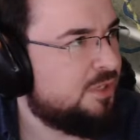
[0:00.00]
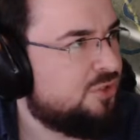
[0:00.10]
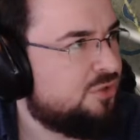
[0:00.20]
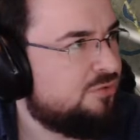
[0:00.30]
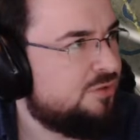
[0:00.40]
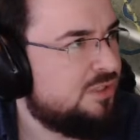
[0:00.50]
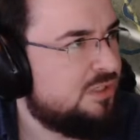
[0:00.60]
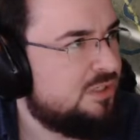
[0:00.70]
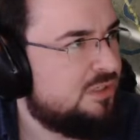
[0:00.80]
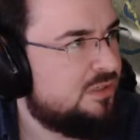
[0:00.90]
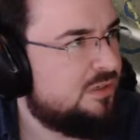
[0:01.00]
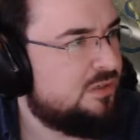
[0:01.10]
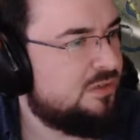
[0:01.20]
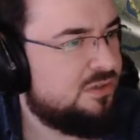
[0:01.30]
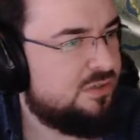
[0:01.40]
tree
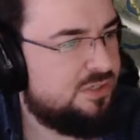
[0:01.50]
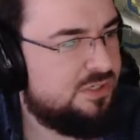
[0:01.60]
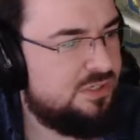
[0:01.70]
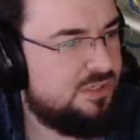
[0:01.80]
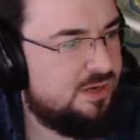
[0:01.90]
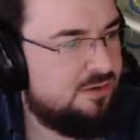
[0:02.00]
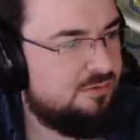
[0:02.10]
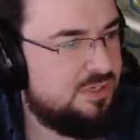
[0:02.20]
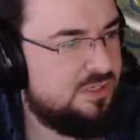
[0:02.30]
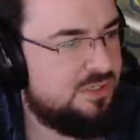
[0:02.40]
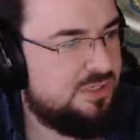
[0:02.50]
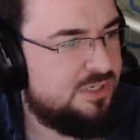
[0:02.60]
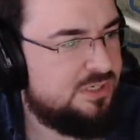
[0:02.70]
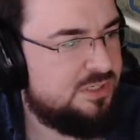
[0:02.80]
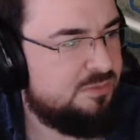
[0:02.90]
to see how easy
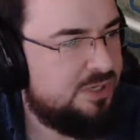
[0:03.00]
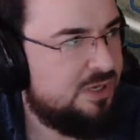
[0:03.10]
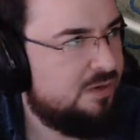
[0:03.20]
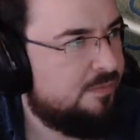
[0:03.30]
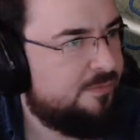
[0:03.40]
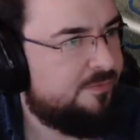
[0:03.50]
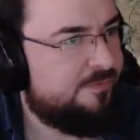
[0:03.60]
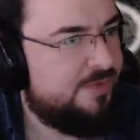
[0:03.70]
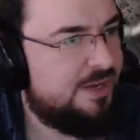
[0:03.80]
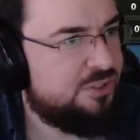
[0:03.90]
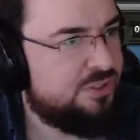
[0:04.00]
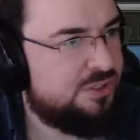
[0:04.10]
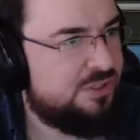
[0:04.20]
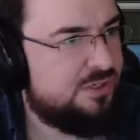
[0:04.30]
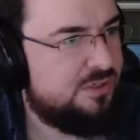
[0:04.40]
it is to become
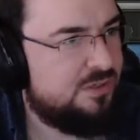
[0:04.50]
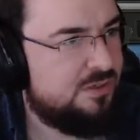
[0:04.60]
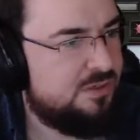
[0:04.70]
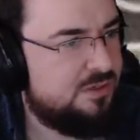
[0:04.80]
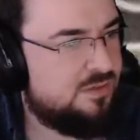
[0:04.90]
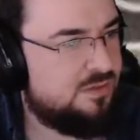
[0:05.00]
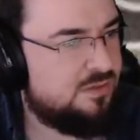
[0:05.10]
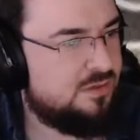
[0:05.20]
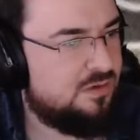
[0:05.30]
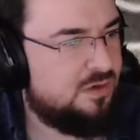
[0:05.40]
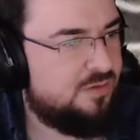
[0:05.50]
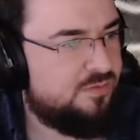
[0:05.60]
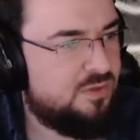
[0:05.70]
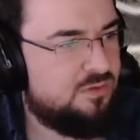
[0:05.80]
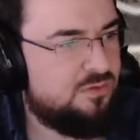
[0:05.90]
fascist. So I'm going to have
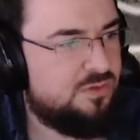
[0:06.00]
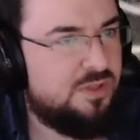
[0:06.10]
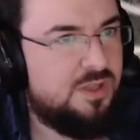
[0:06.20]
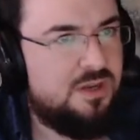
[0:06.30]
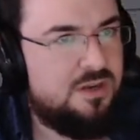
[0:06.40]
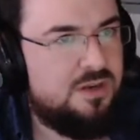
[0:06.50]
a little look at that now.